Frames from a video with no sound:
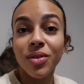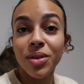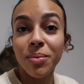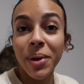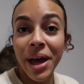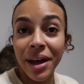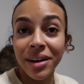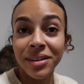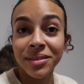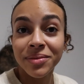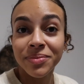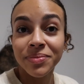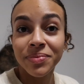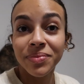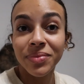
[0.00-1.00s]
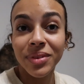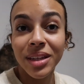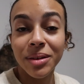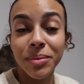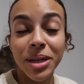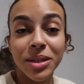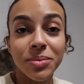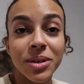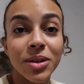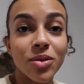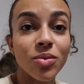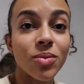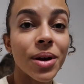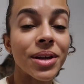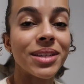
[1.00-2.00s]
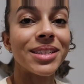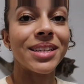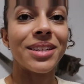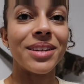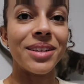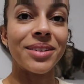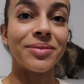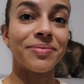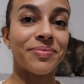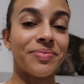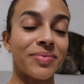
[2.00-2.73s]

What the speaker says: for the bed. It makes me crazy.